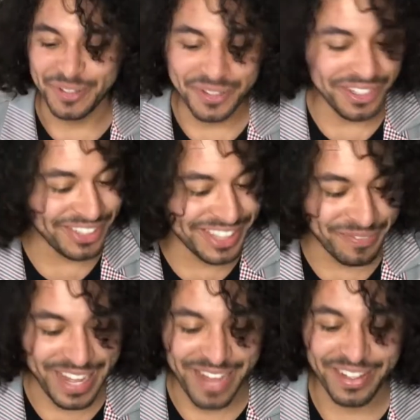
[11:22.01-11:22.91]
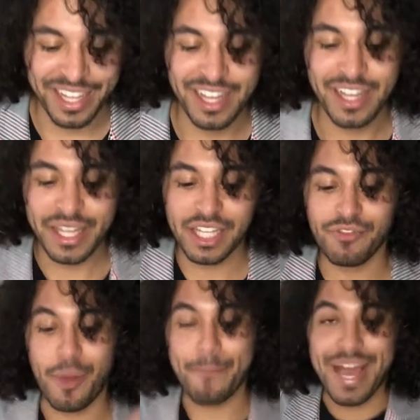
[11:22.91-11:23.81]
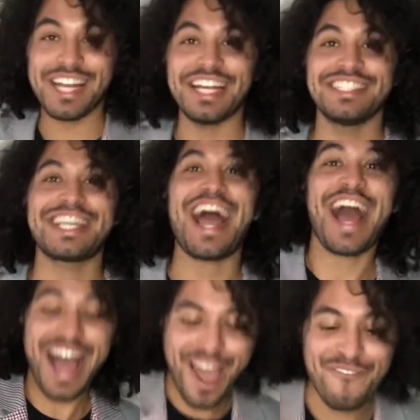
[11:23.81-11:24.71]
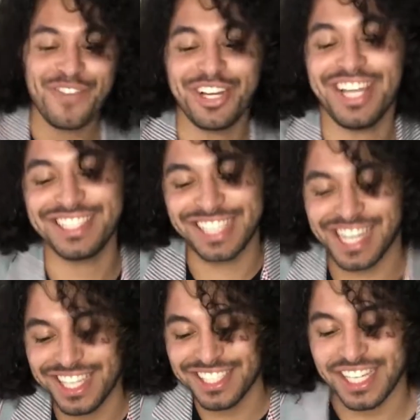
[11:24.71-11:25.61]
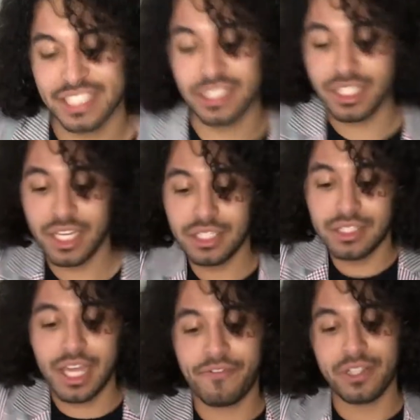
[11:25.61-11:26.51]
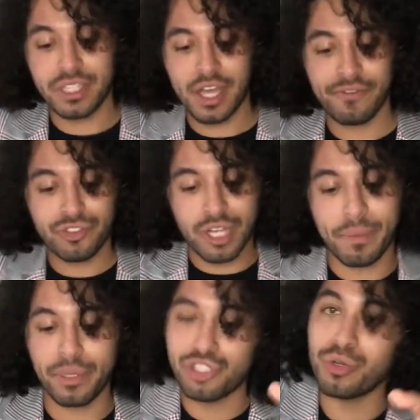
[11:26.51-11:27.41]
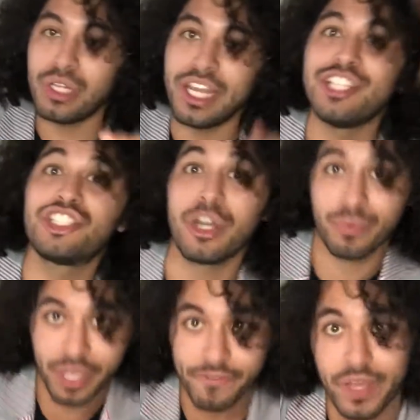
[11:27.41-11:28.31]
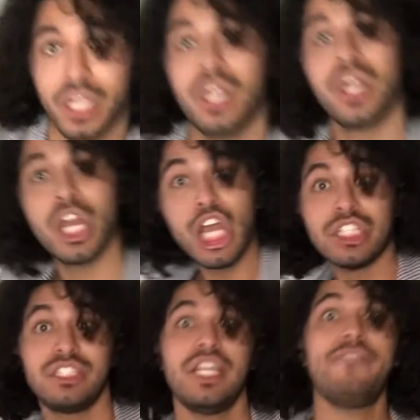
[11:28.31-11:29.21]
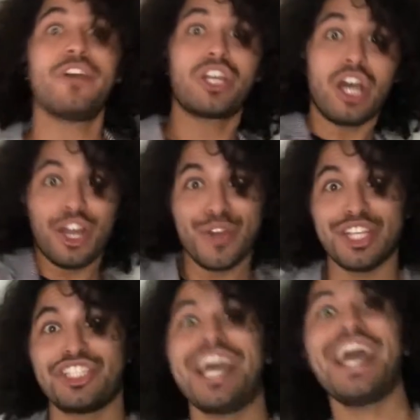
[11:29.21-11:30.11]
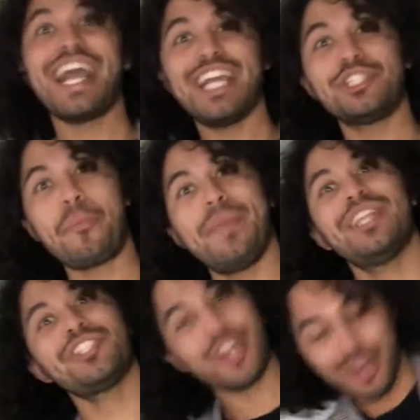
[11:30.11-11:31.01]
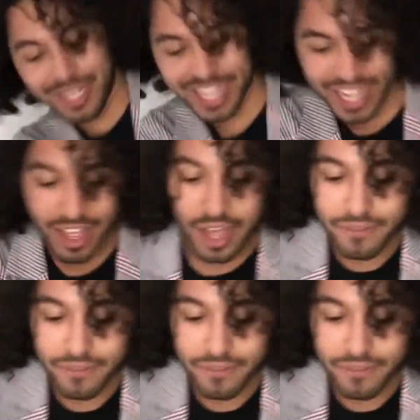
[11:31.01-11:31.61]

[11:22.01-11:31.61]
Ooh, the bomb. E is for balance, I for intelligence, T stand for tough trouble, truly terrific. C for courage, H bitch holy.